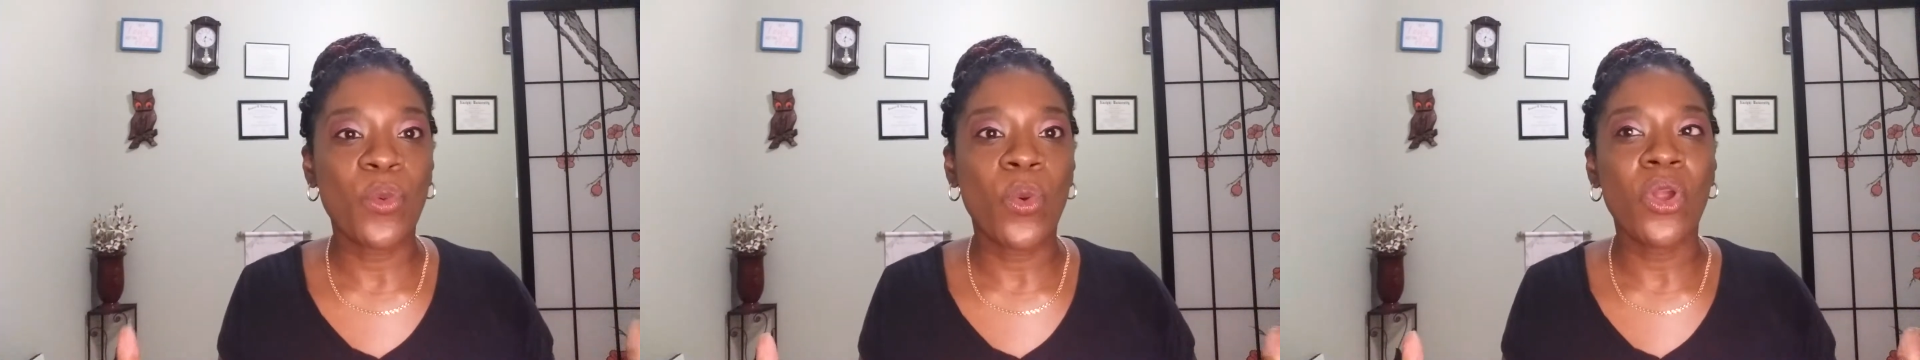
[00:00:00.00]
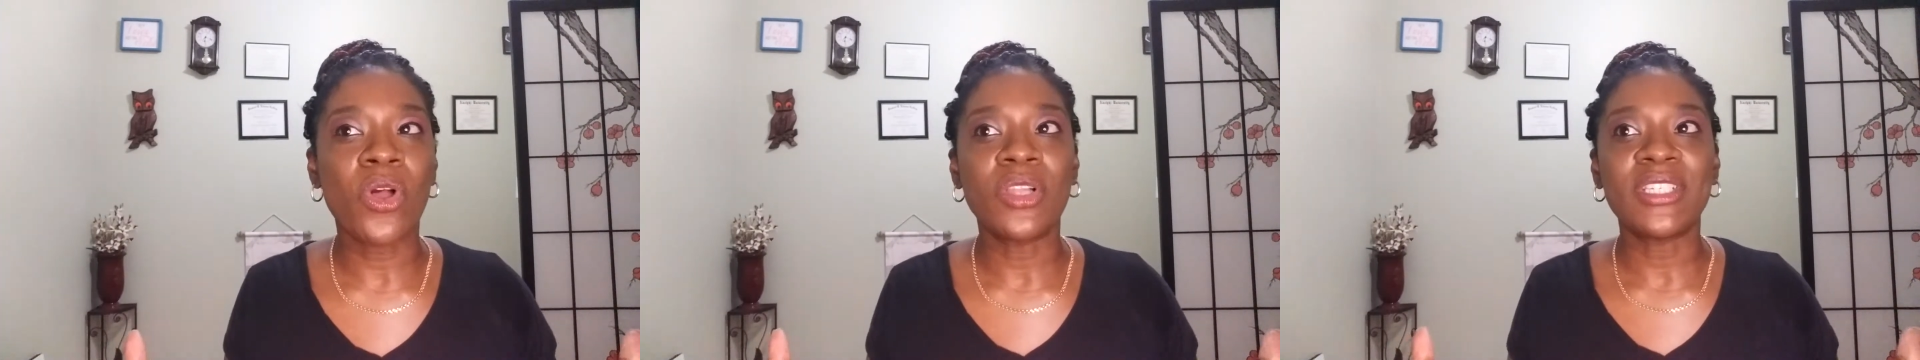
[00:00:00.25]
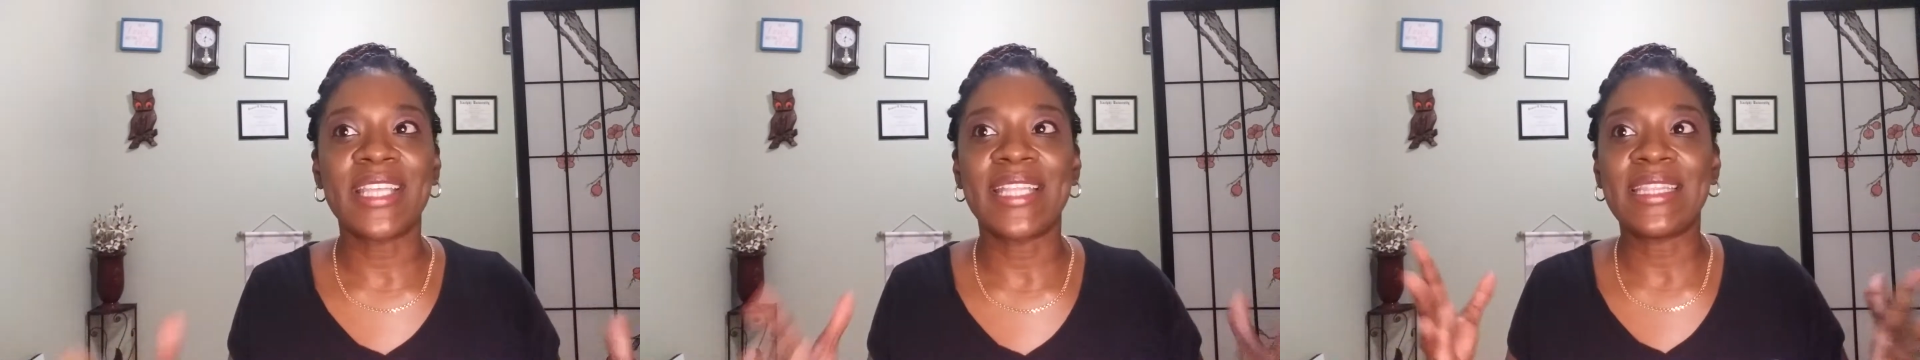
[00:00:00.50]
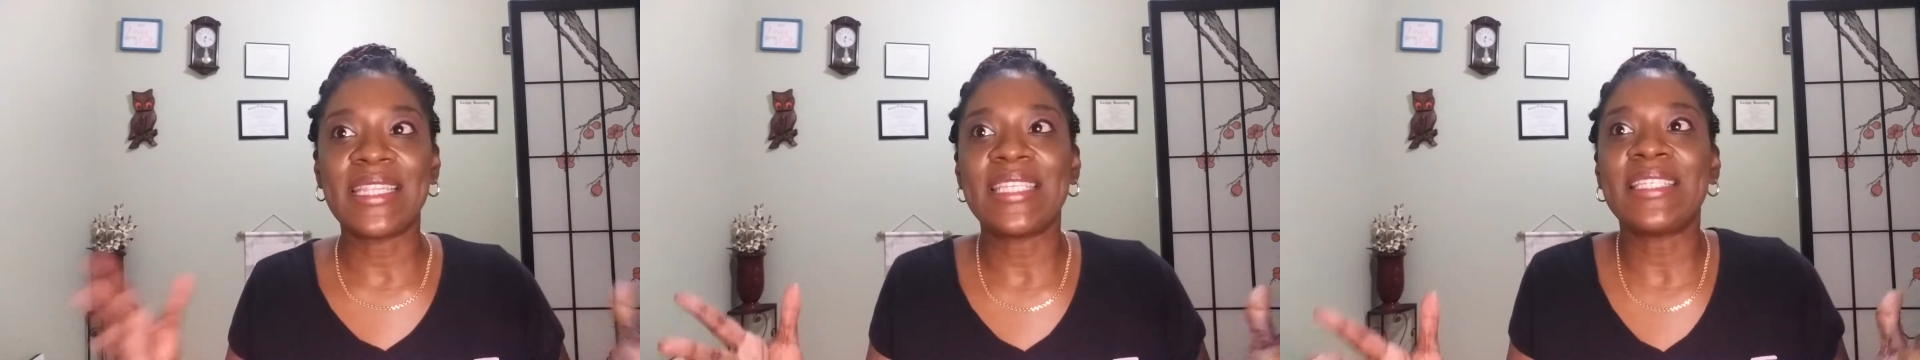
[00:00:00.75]
world
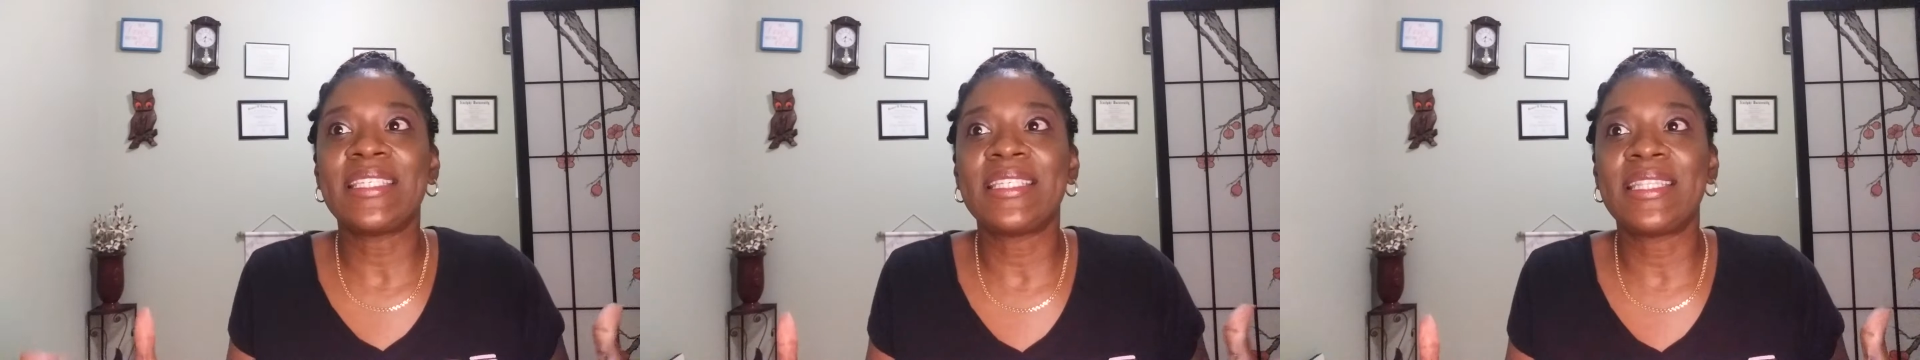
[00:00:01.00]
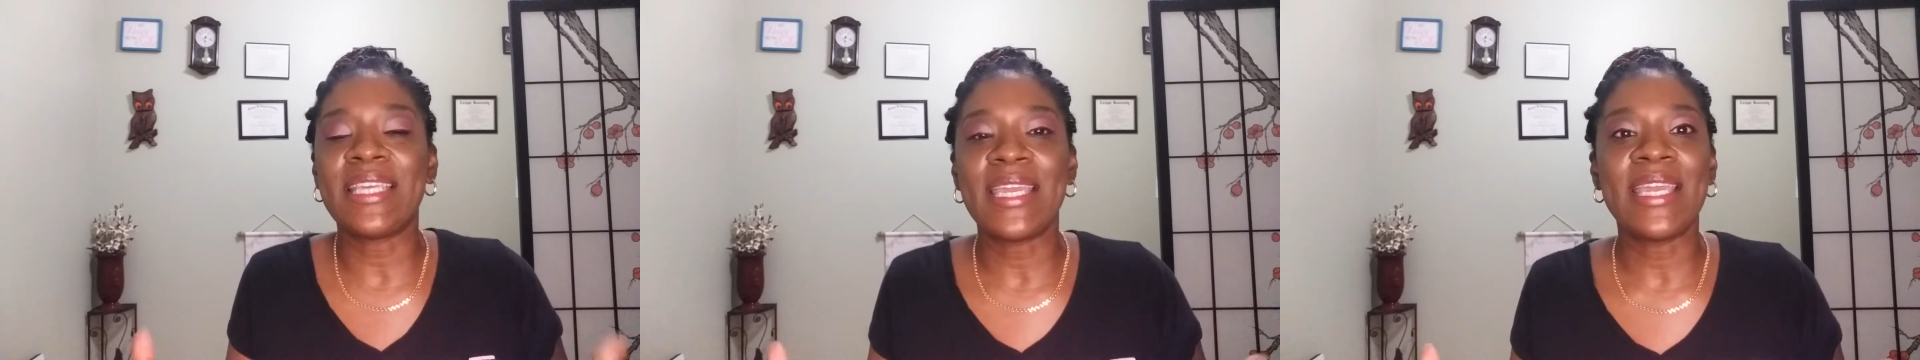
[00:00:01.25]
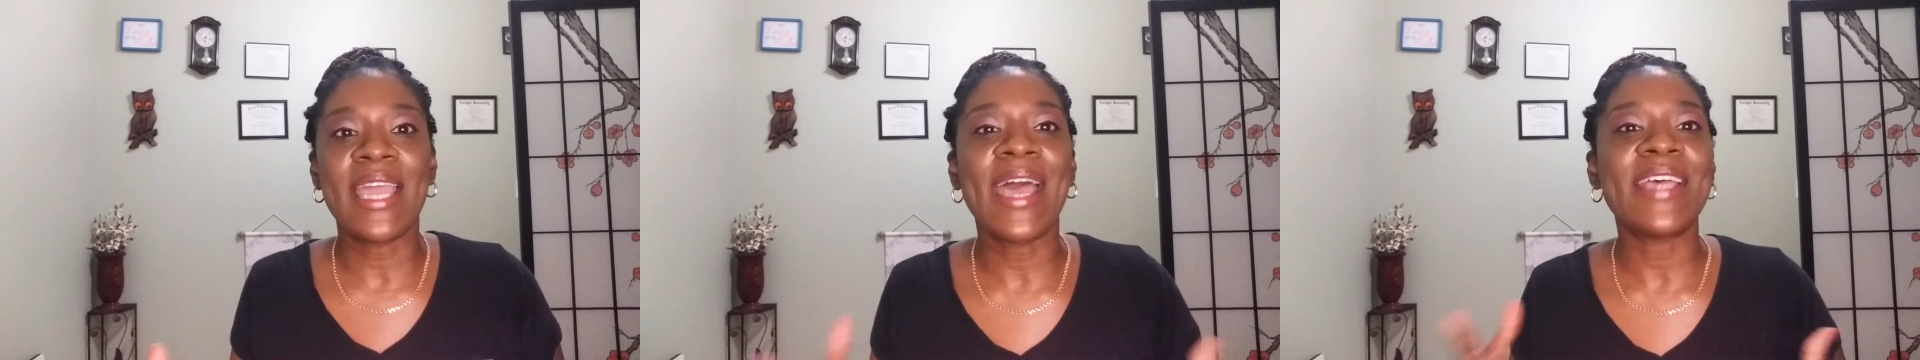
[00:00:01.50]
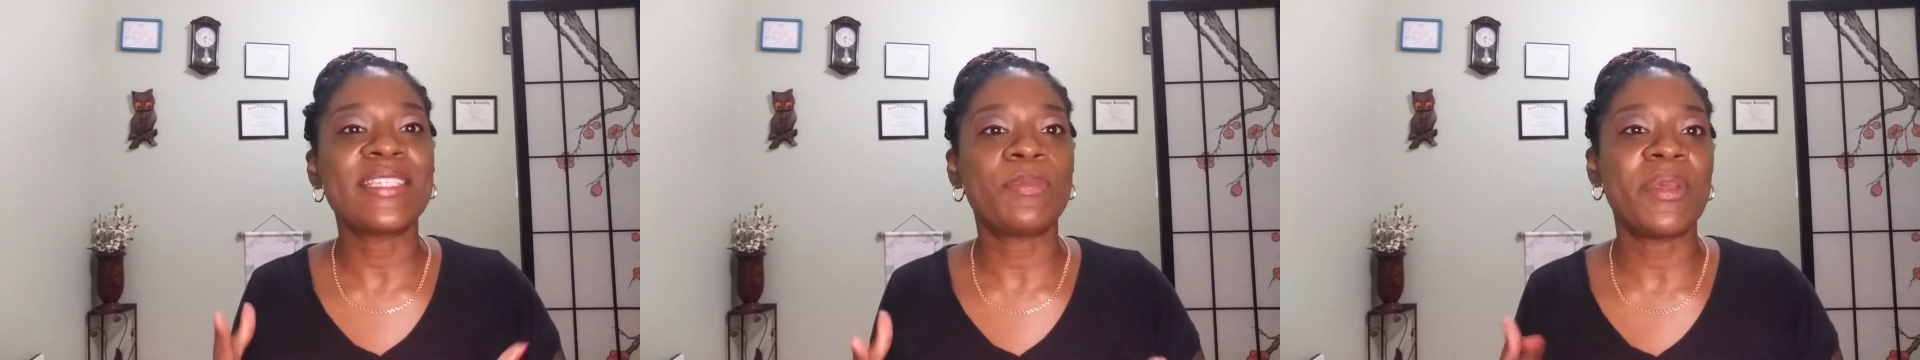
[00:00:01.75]
that this thing
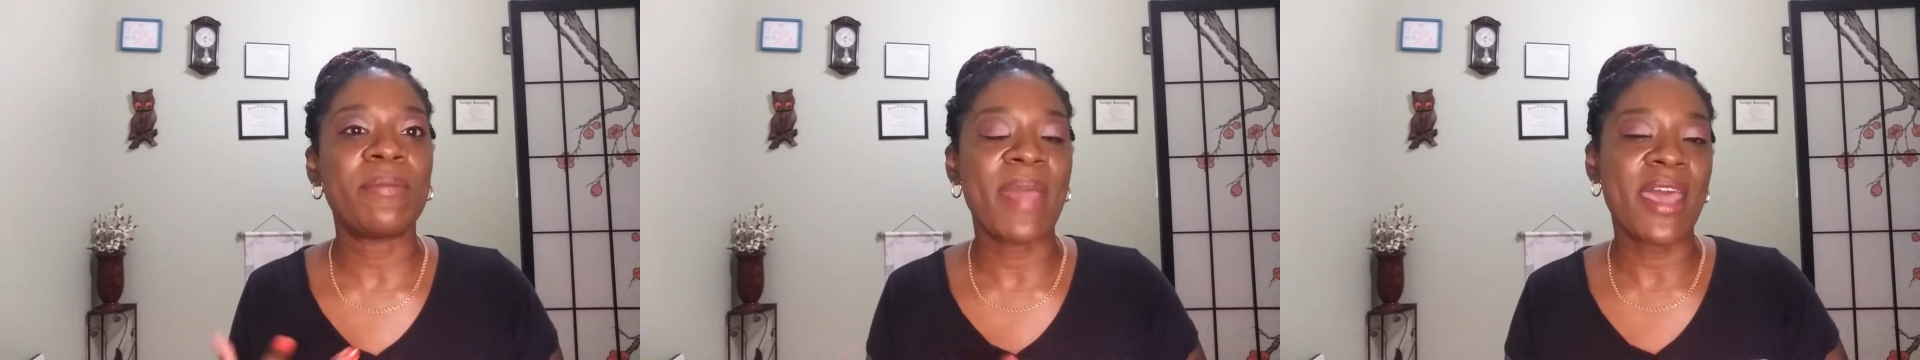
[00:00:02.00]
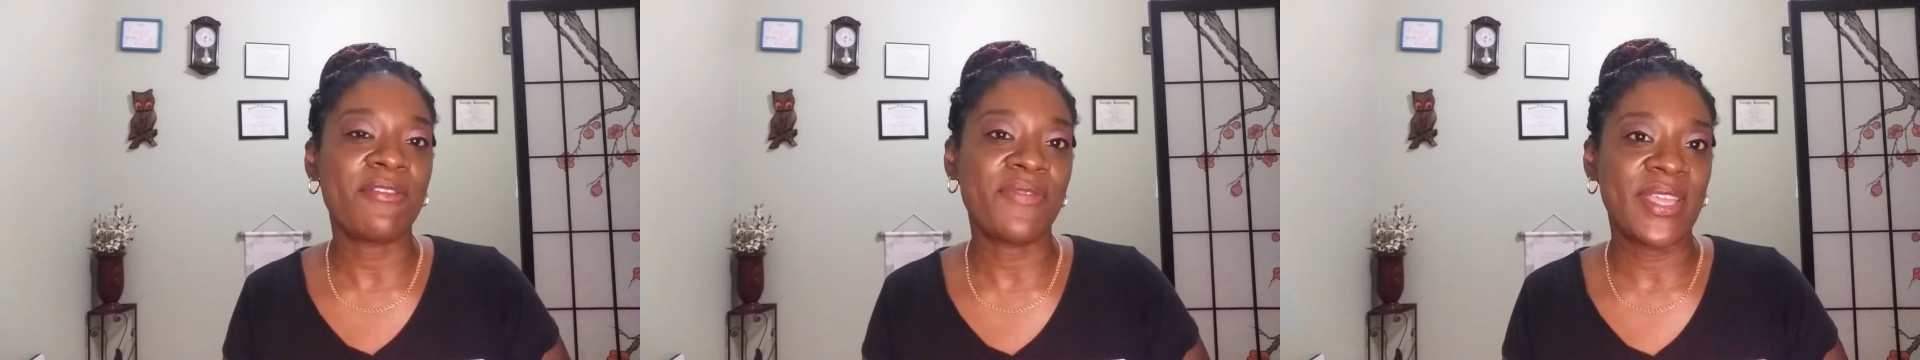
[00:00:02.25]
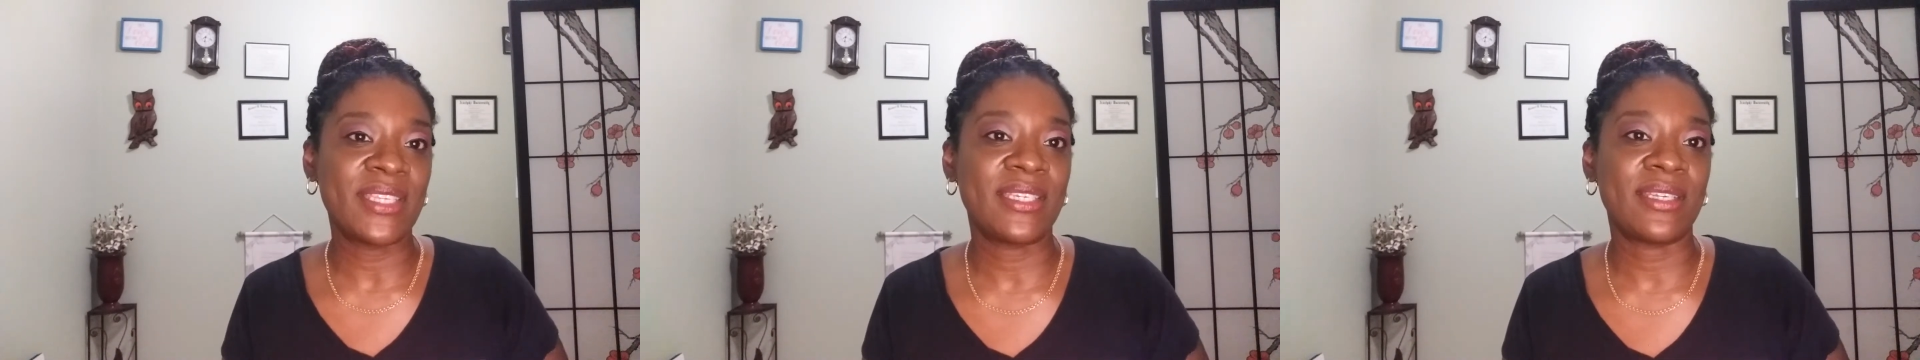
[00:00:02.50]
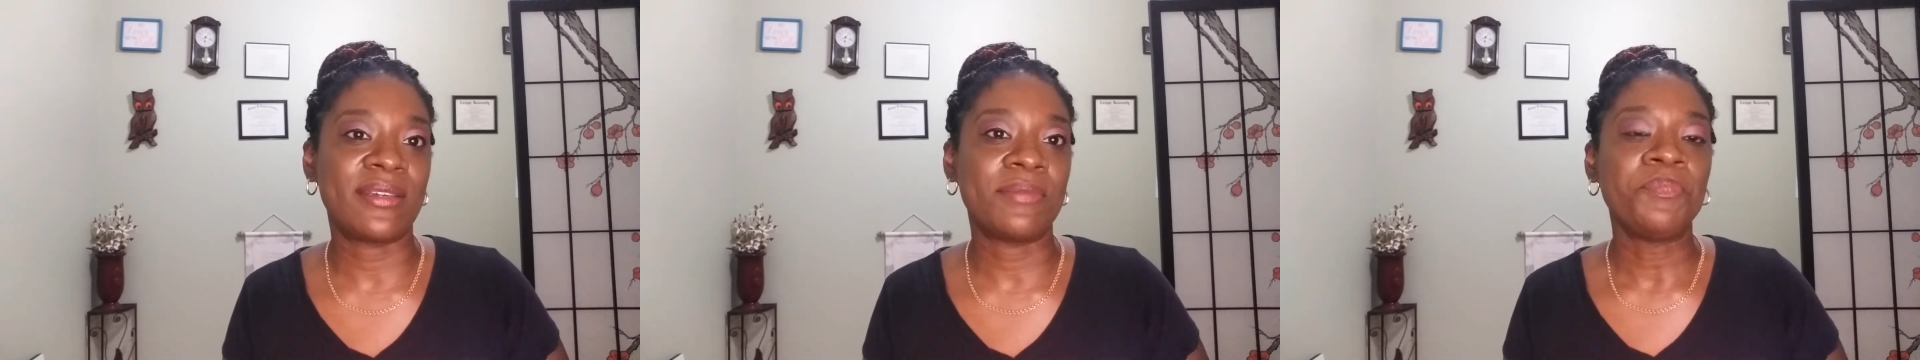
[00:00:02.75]
has been
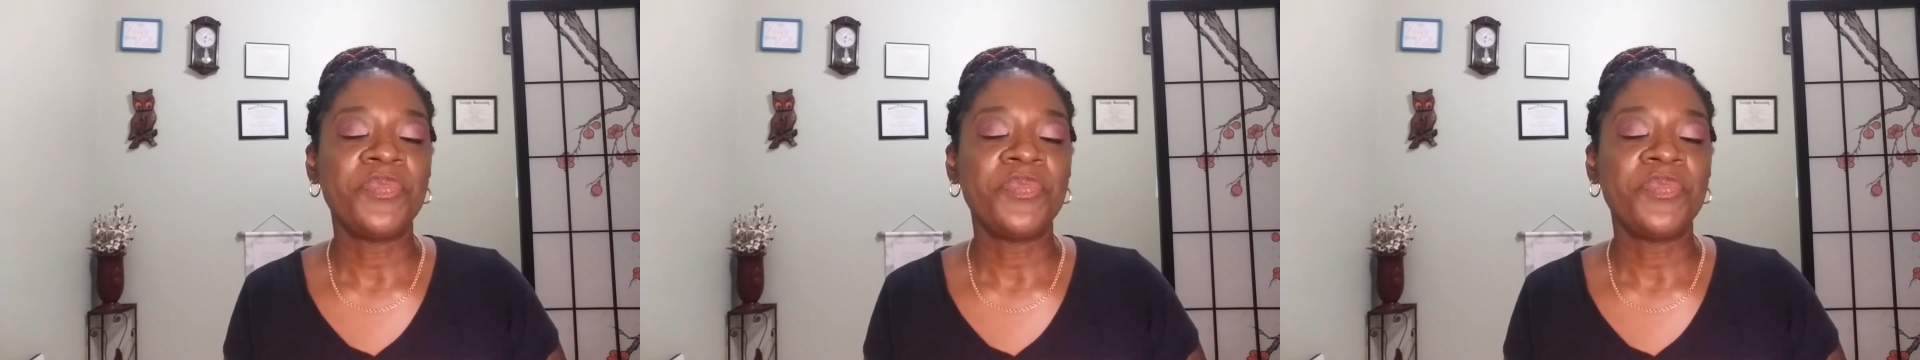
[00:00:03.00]
manifested?